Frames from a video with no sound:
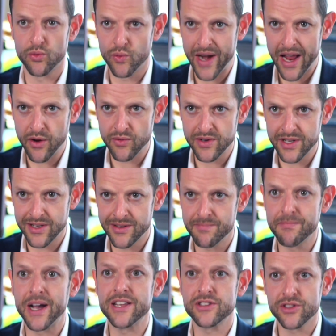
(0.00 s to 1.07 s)
surrounded
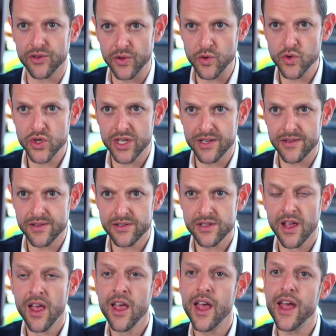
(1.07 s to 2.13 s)
by solutions,
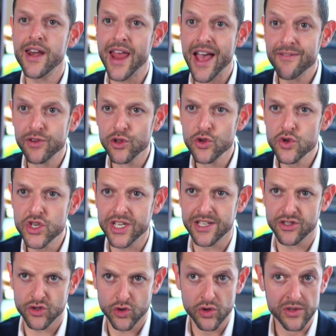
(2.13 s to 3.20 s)
and evolution
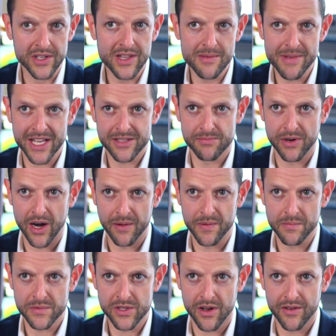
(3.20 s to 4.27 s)
is truly the best
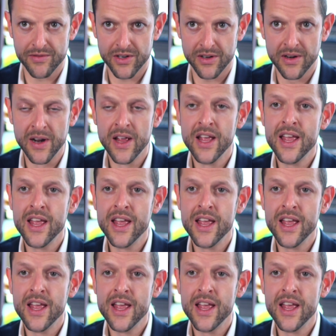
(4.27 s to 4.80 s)
problem solver.